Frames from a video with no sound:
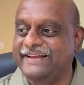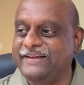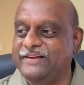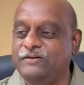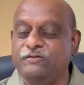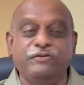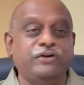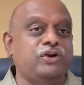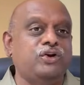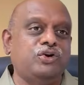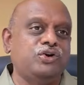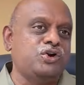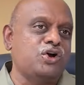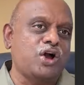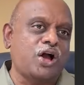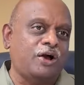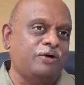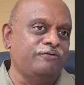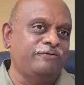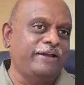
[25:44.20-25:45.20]
We don't know
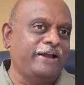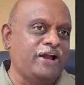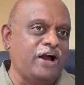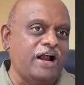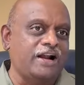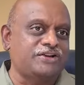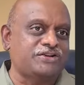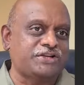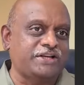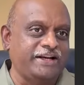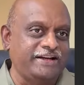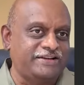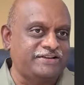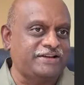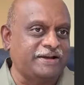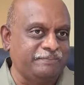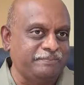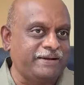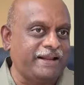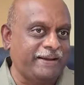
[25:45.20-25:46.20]
how we got seats
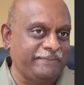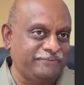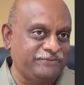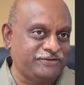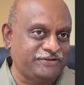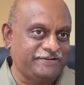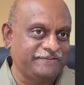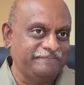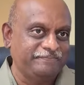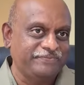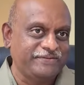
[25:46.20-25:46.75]
sometimes.